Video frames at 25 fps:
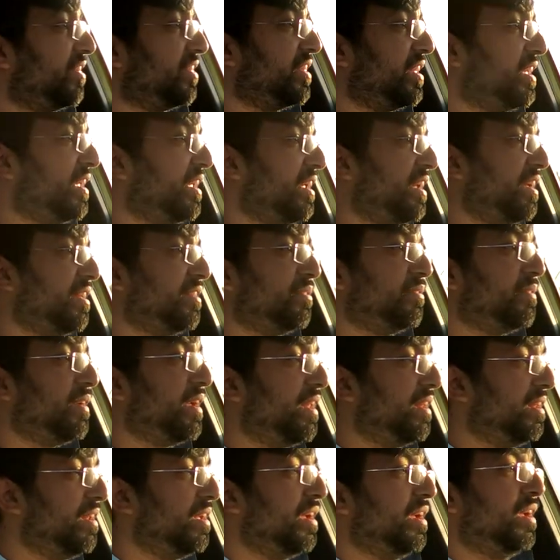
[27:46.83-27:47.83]
thing as well
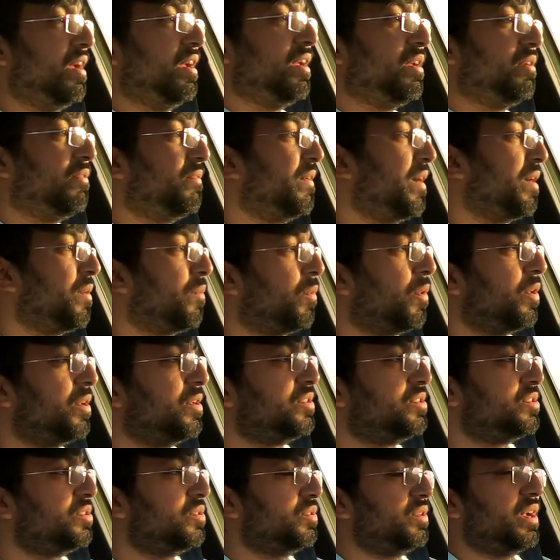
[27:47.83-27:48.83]
if I want
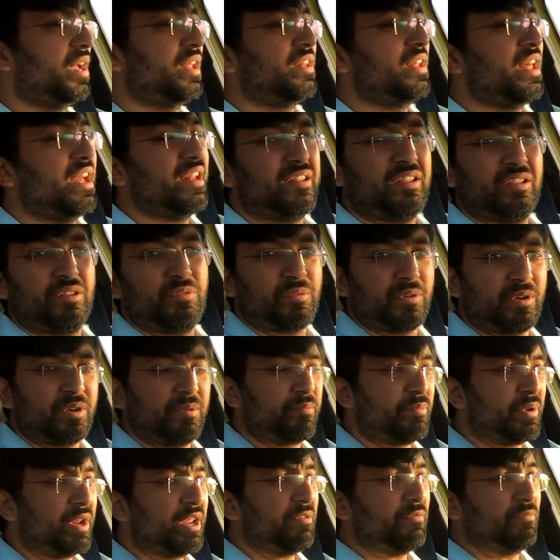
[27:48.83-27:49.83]
to, and that is for a
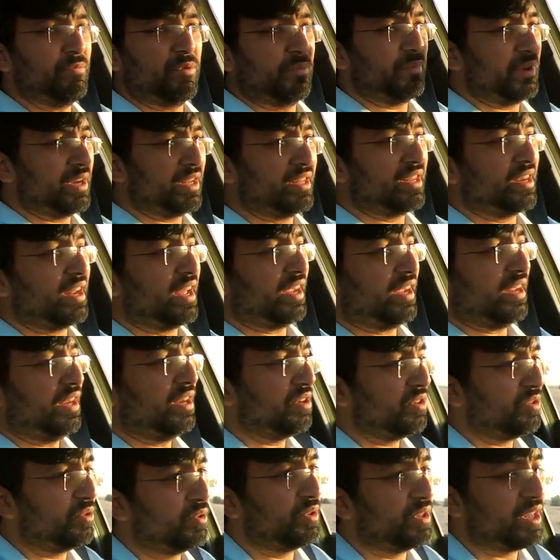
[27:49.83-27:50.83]
brief moment that I can
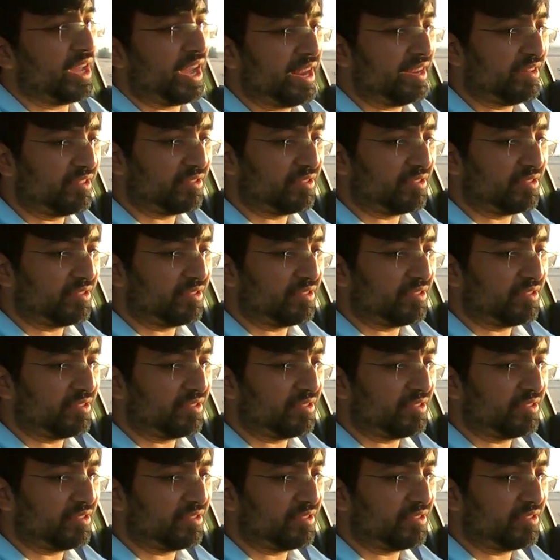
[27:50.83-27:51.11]
do that.